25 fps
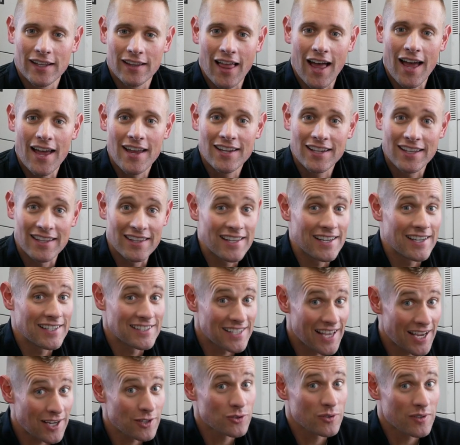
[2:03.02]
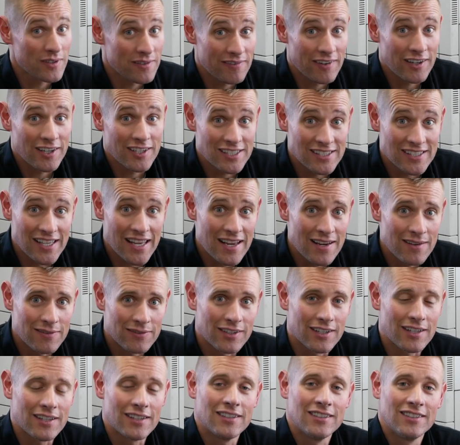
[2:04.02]
like and that it's actually very
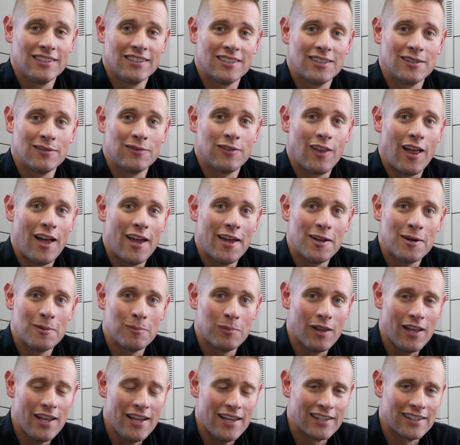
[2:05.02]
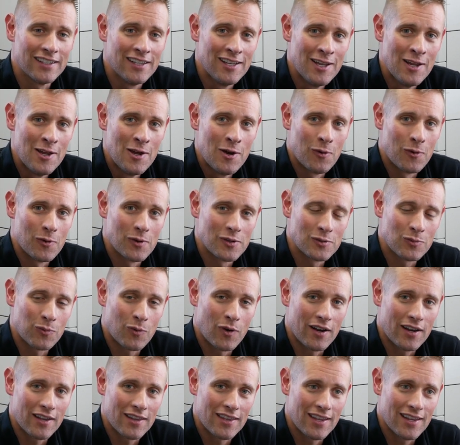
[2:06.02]
safe to, to fly on a plane was
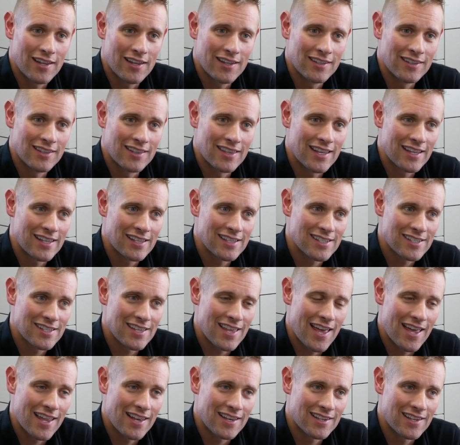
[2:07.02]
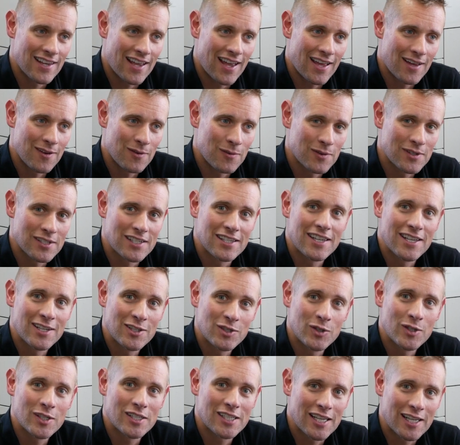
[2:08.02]
one of the things that uh, was an
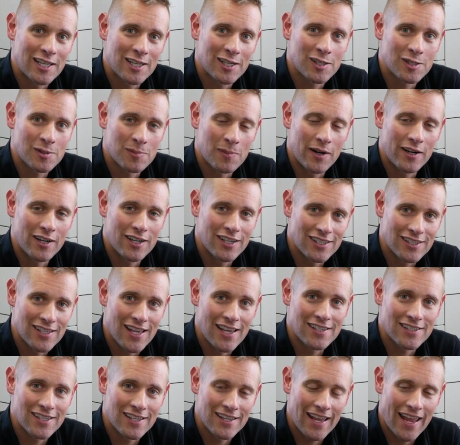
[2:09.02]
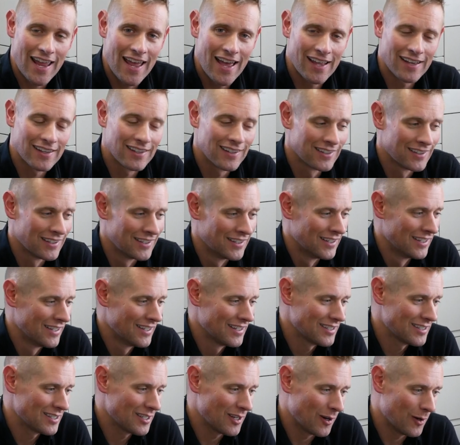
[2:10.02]
interesting experience as a dad.
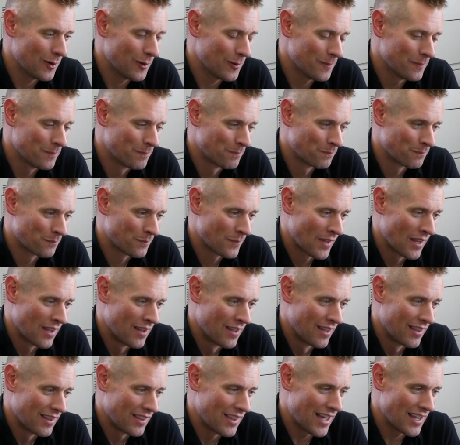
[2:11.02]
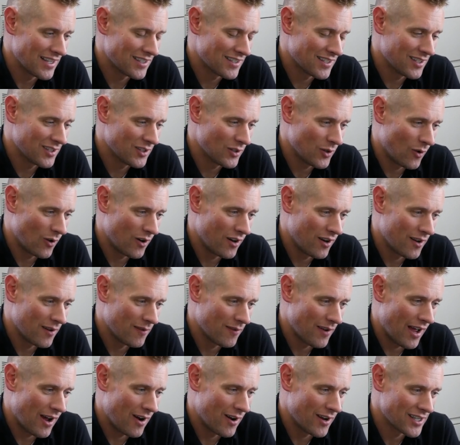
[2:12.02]
So that's the story of
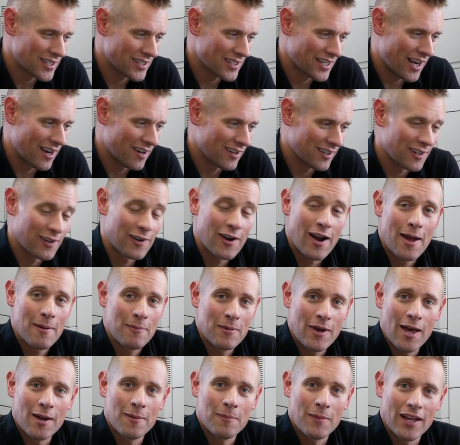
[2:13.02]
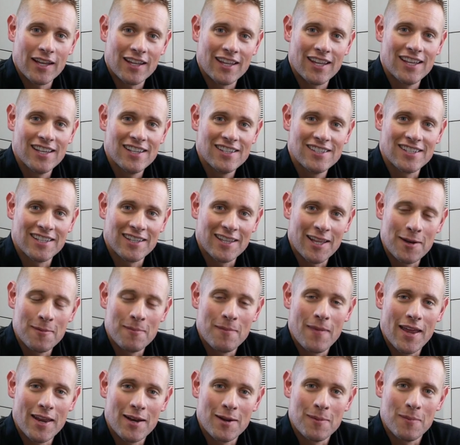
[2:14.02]
how I scared the crap out of my kids and then
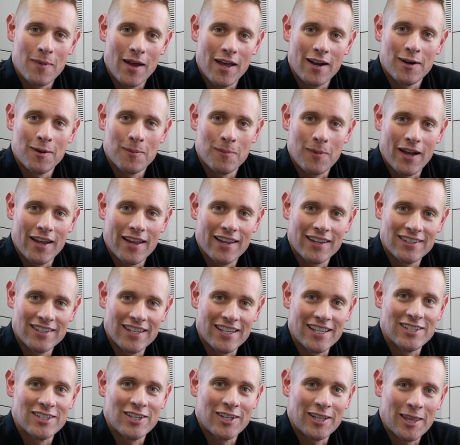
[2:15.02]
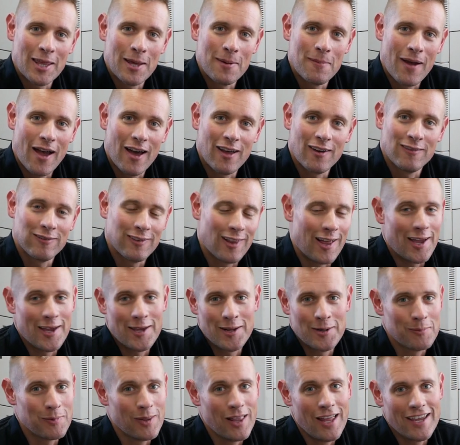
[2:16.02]
made it better by teaching them how to fly
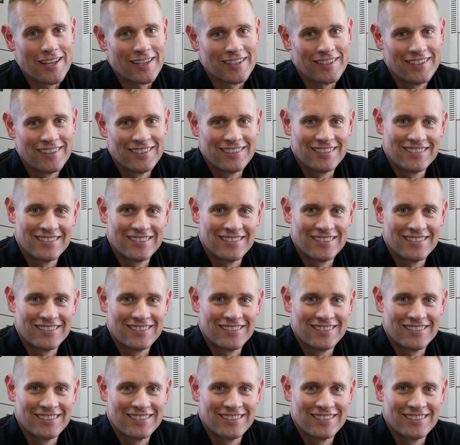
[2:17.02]
on a plane.